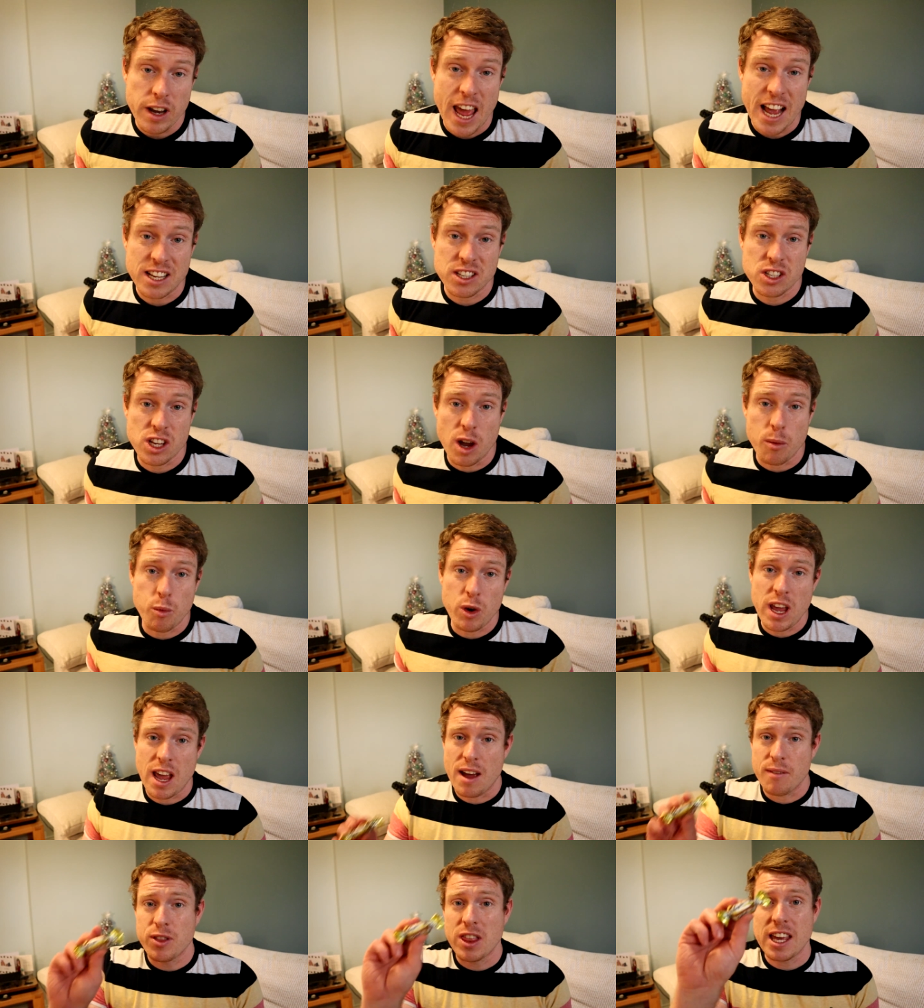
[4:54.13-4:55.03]
Next up, we
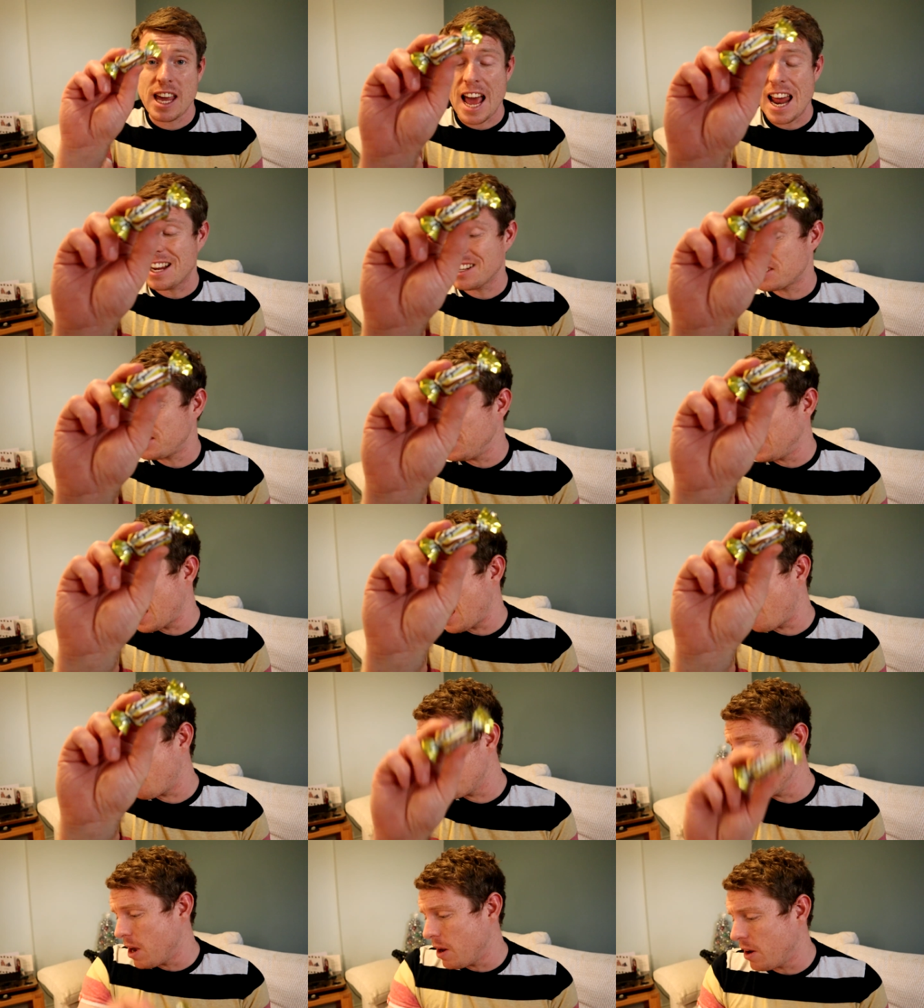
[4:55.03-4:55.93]
have the Galaxy
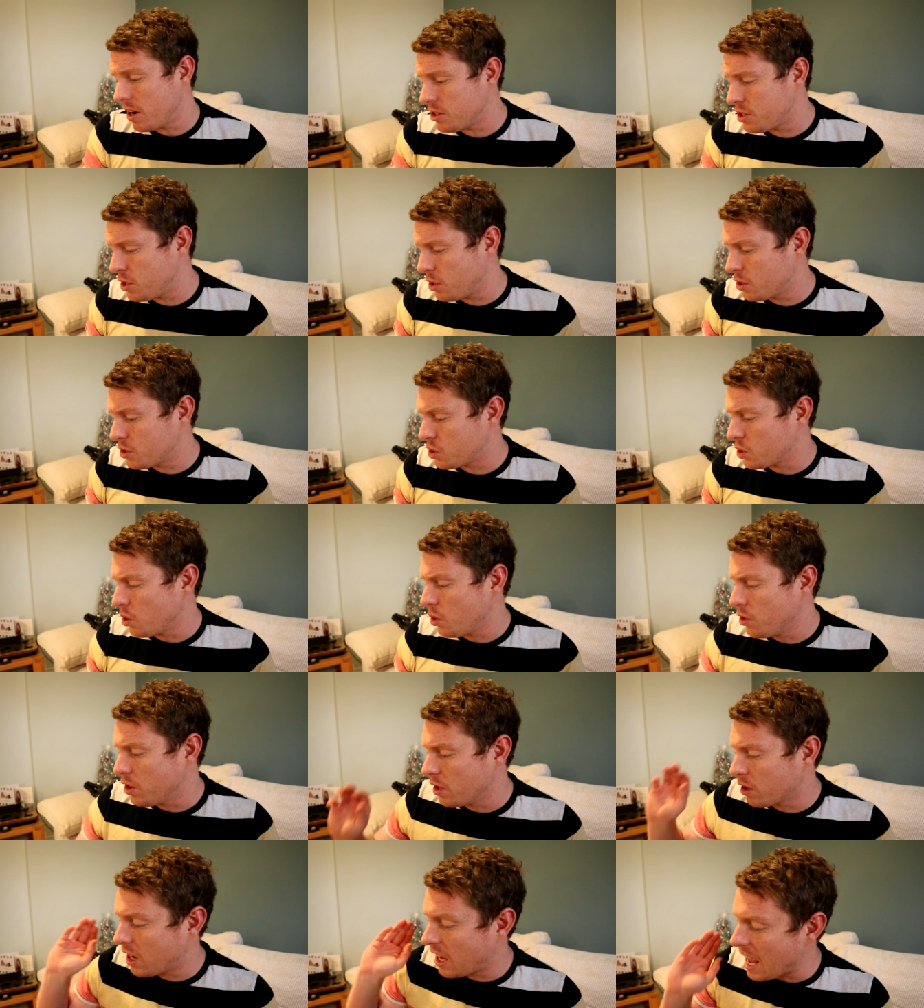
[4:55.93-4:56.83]
Caramel. As you saw,
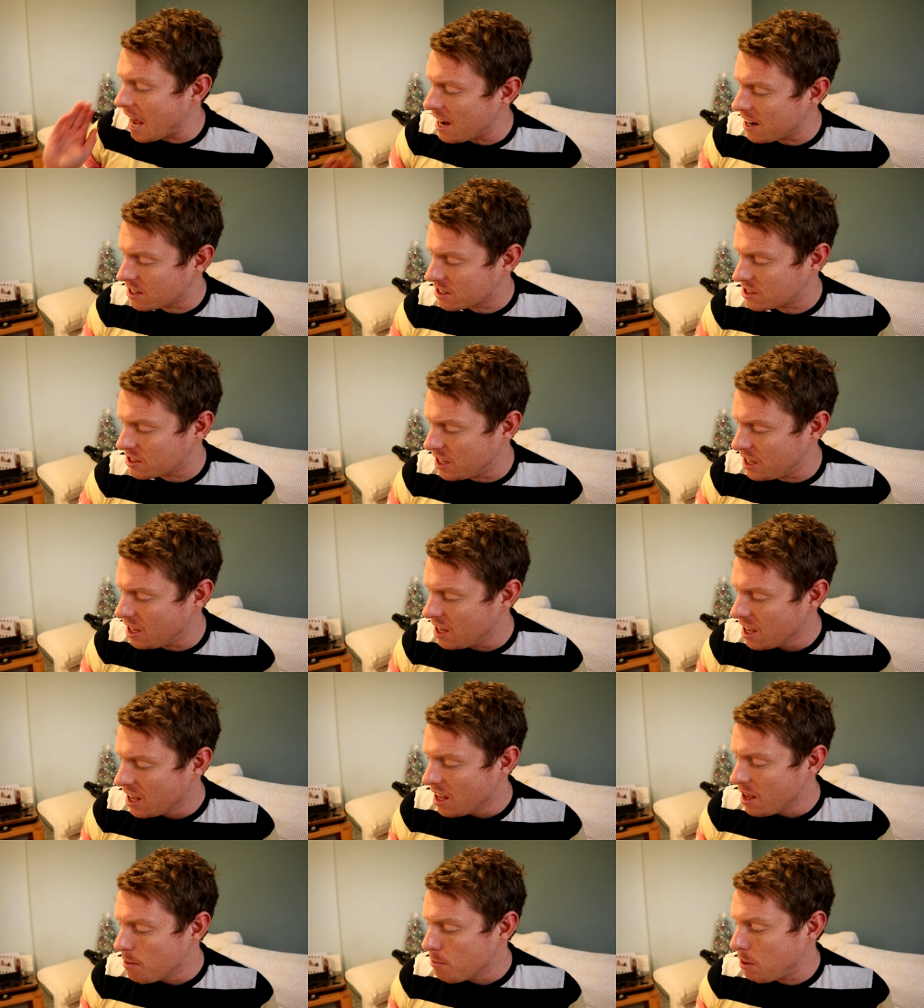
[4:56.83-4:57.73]
the Galaxy
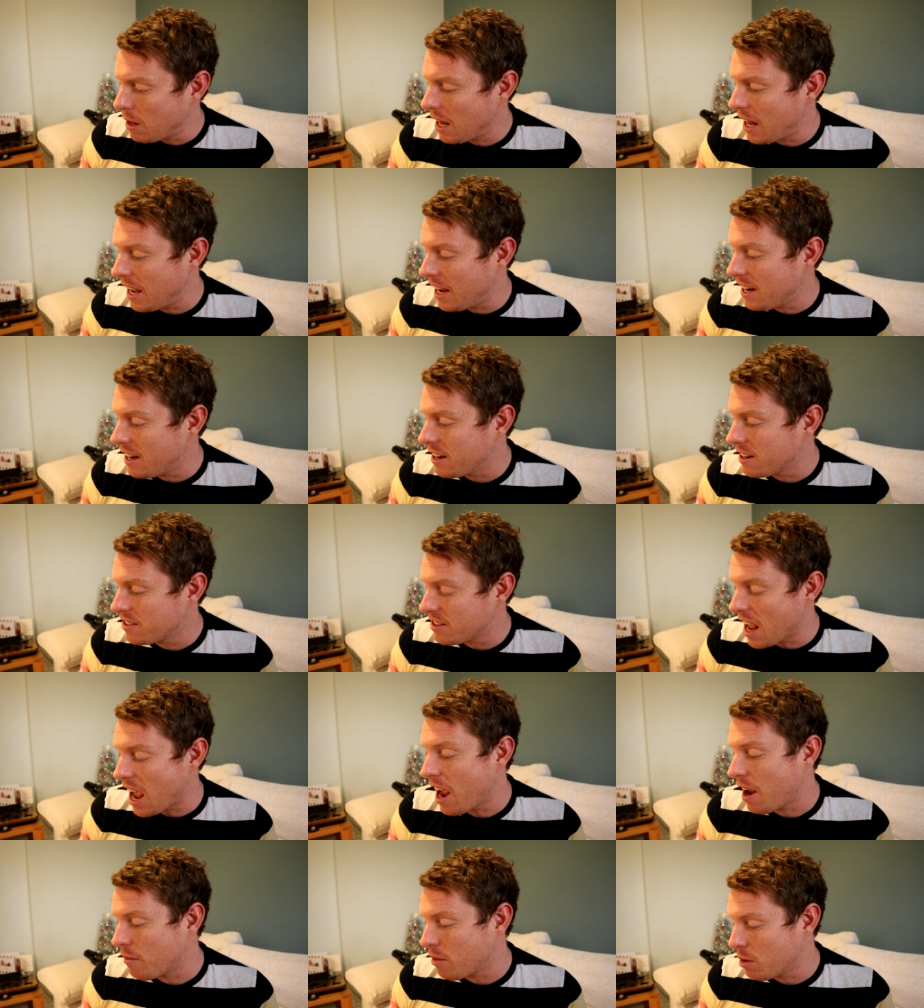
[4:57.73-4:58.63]
Plain
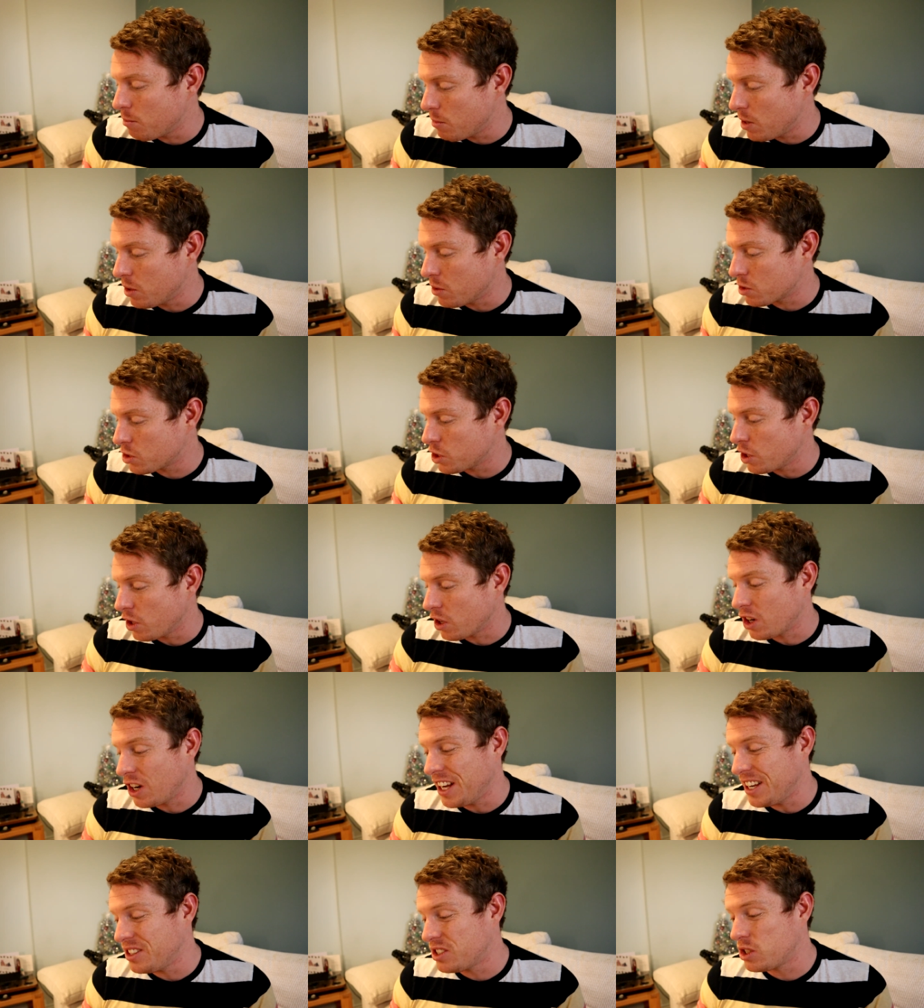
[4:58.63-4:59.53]
Dairy Milk
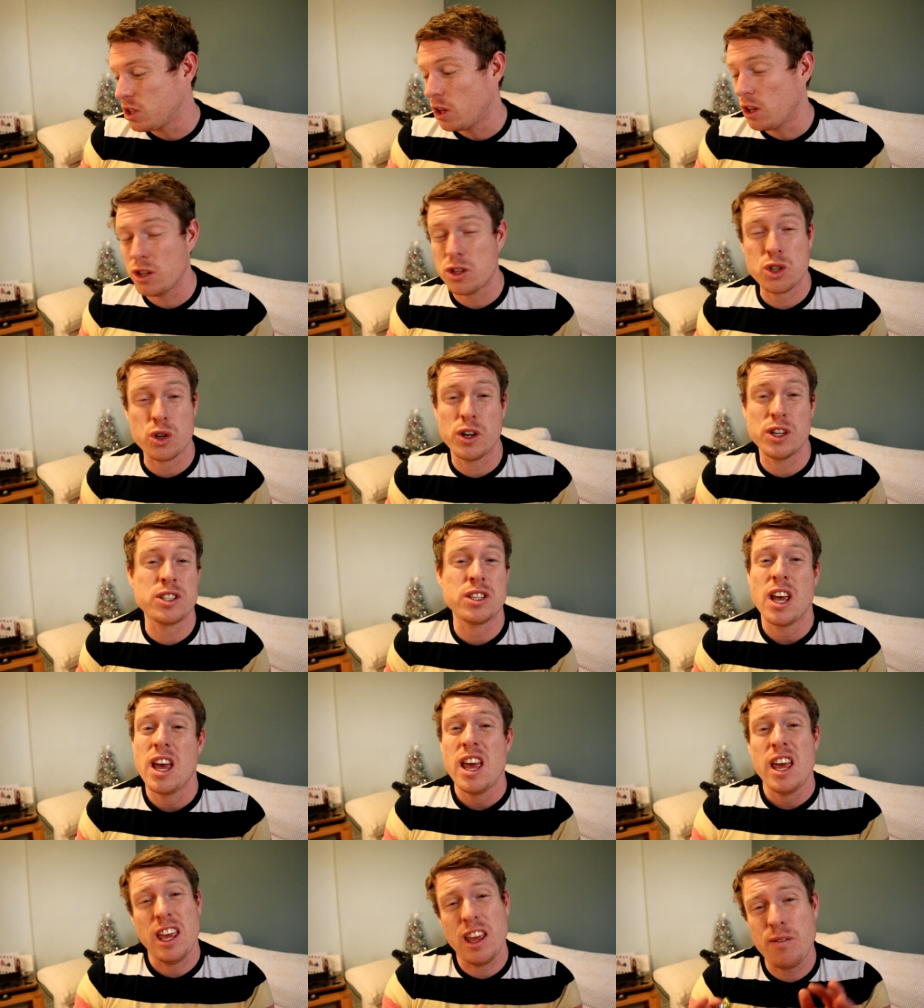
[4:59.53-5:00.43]
Chocolate in Solid Choice.
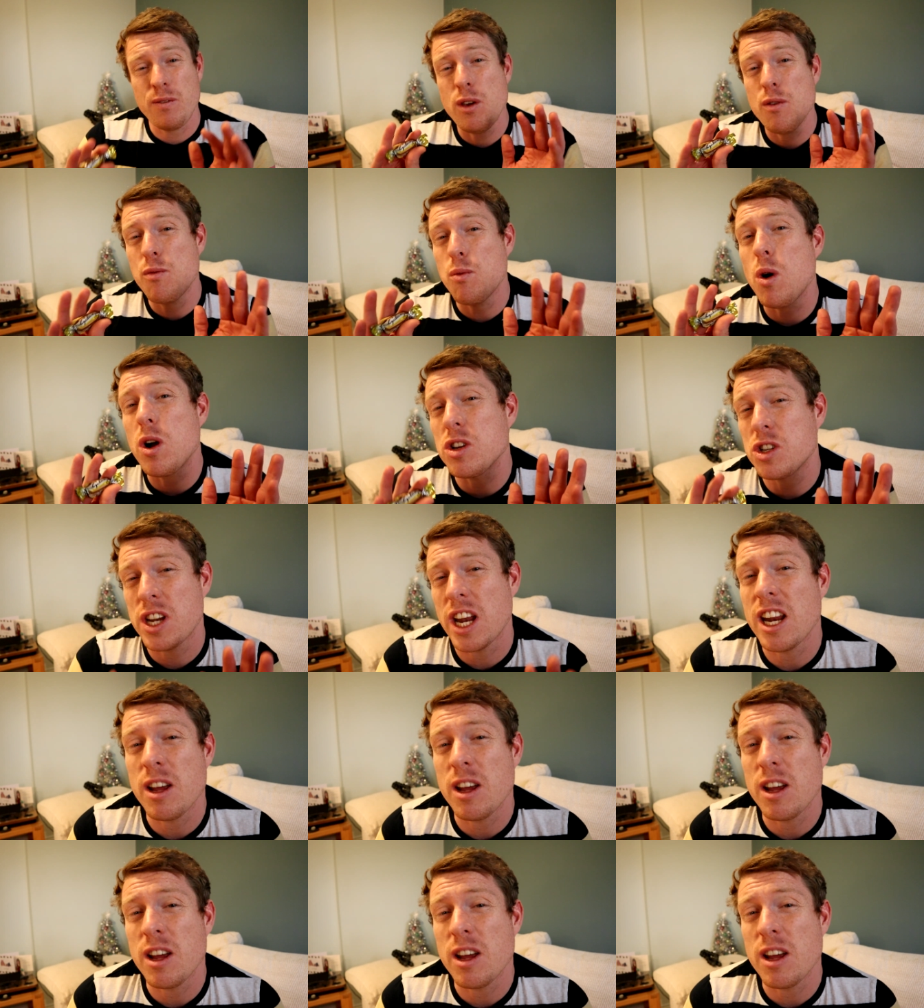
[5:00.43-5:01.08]
If you've watched